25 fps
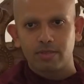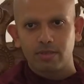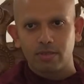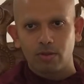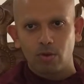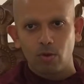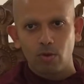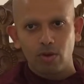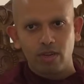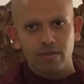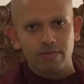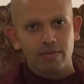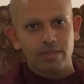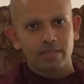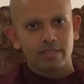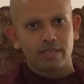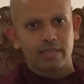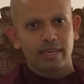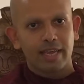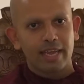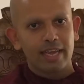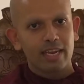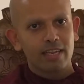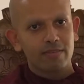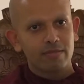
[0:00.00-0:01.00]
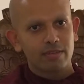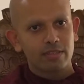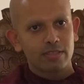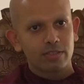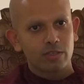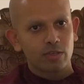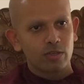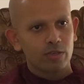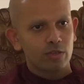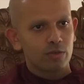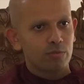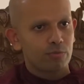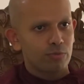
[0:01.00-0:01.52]
O-levels and A-levels.
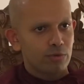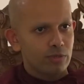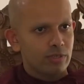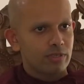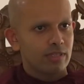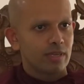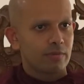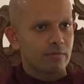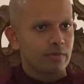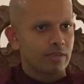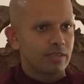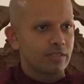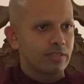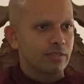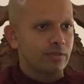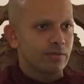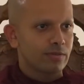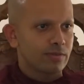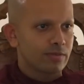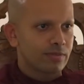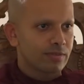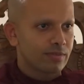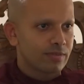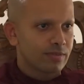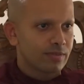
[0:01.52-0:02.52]
You push them, didn't you?